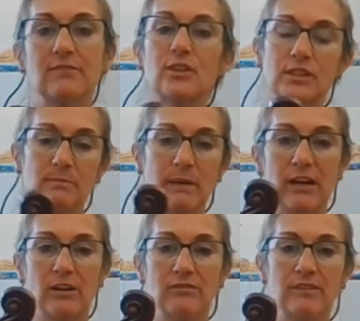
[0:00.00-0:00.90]
first. Make
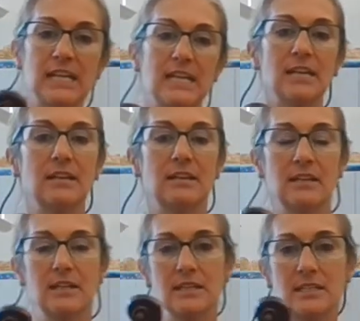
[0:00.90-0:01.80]
our V.
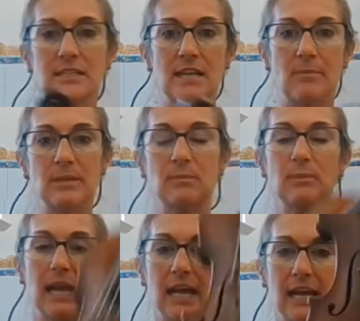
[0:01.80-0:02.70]
Step into
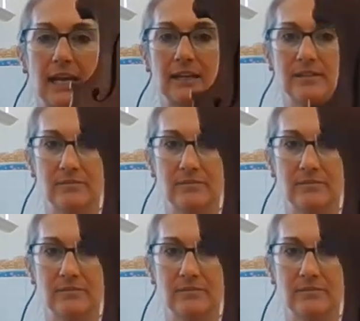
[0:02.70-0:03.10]
play.